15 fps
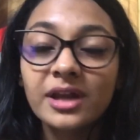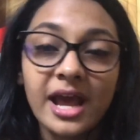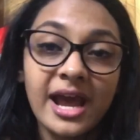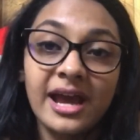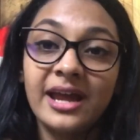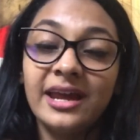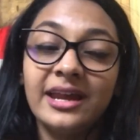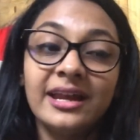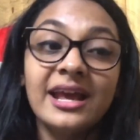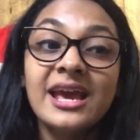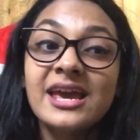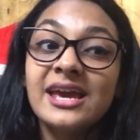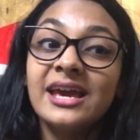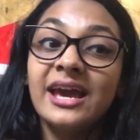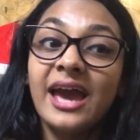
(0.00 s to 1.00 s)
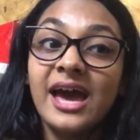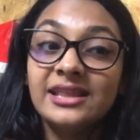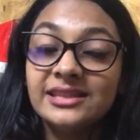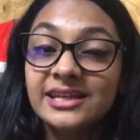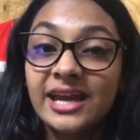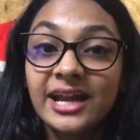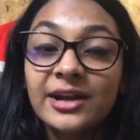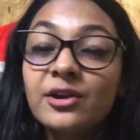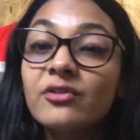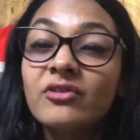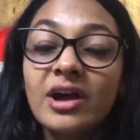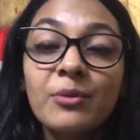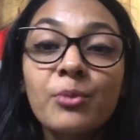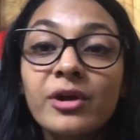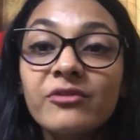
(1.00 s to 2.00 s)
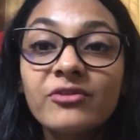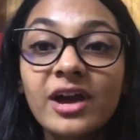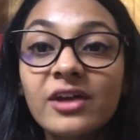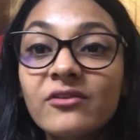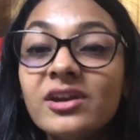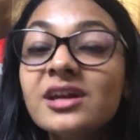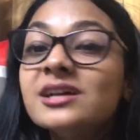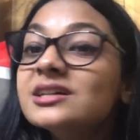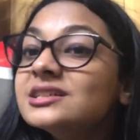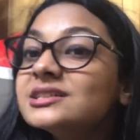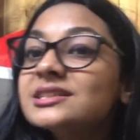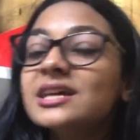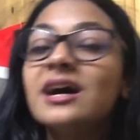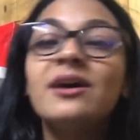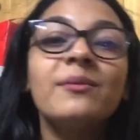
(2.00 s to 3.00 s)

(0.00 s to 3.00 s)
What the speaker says: And at the end of 5.5 years,